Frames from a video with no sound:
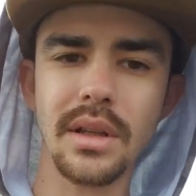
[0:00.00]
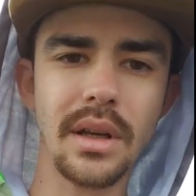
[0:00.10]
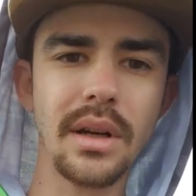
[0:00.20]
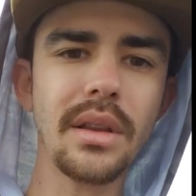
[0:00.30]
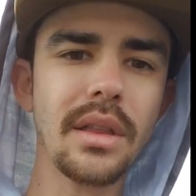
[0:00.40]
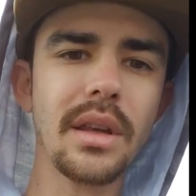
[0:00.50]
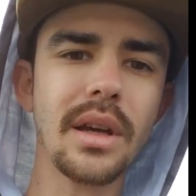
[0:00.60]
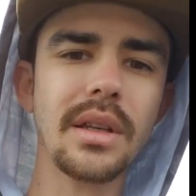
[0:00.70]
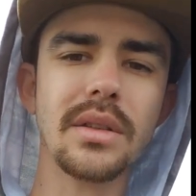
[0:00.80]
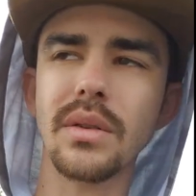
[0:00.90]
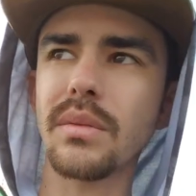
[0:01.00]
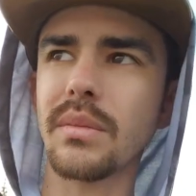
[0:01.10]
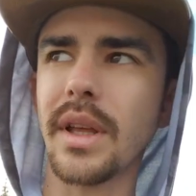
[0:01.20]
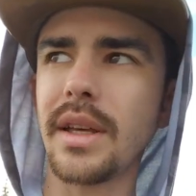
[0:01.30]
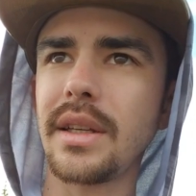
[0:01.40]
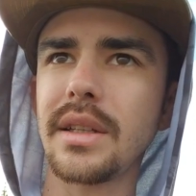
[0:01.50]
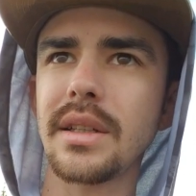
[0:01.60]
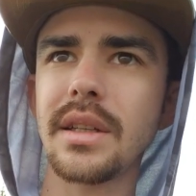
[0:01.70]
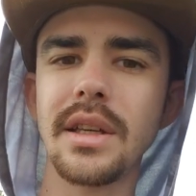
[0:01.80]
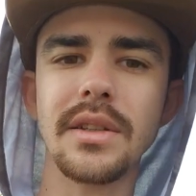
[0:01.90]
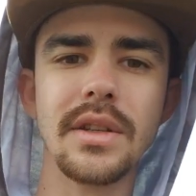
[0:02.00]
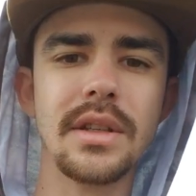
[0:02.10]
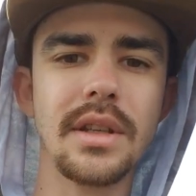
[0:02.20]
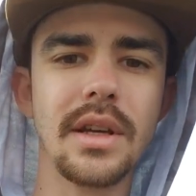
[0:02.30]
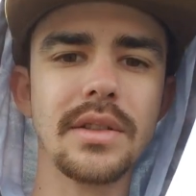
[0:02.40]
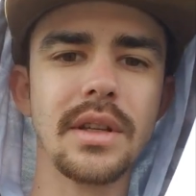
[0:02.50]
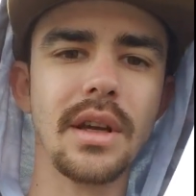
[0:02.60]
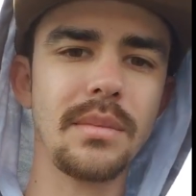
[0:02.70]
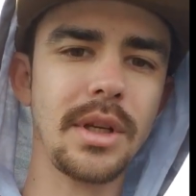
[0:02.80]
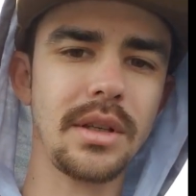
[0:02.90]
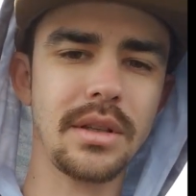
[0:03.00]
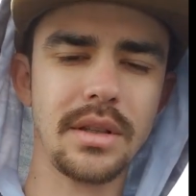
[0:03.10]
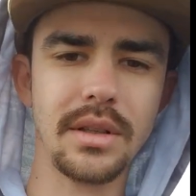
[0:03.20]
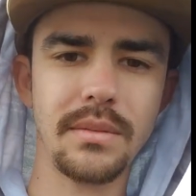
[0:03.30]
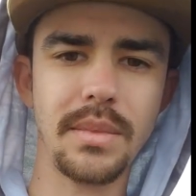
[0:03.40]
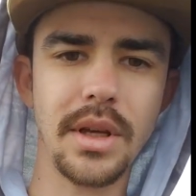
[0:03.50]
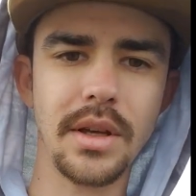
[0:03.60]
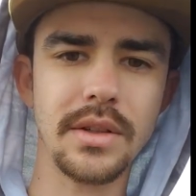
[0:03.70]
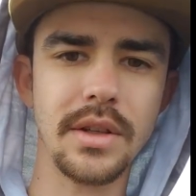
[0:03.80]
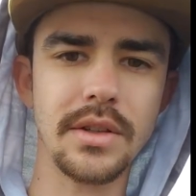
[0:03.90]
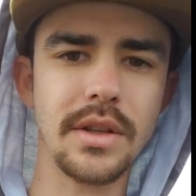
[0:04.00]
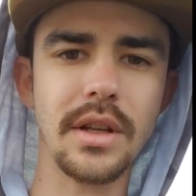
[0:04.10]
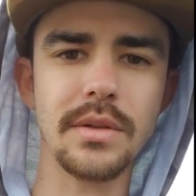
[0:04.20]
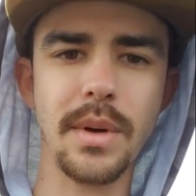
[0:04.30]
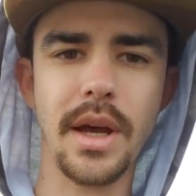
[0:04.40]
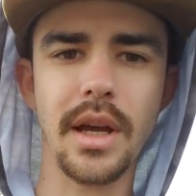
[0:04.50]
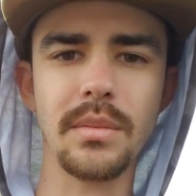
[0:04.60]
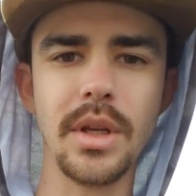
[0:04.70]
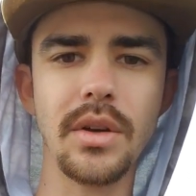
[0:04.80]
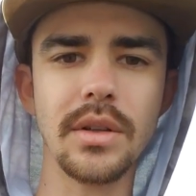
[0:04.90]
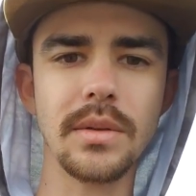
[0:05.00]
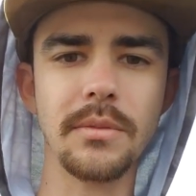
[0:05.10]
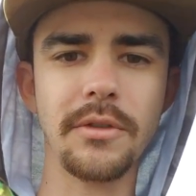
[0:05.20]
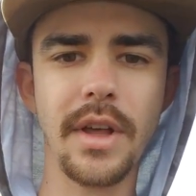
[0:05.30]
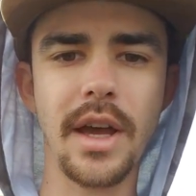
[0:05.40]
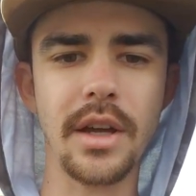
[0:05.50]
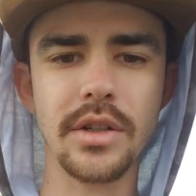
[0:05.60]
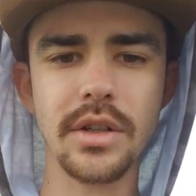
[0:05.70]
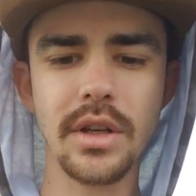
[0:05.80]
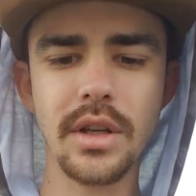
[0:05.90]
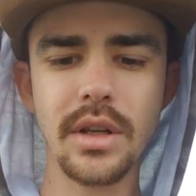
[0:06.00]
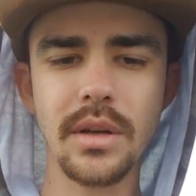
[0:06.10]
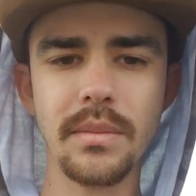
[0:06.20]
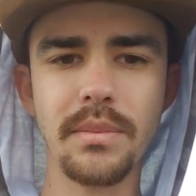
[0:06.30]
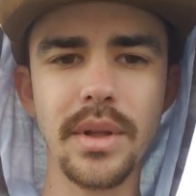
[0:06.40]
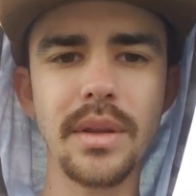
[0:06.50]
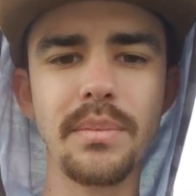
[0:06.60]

Another thing I don't like is it doesn't, I mean, because the sun's behind me, you get some flash, but the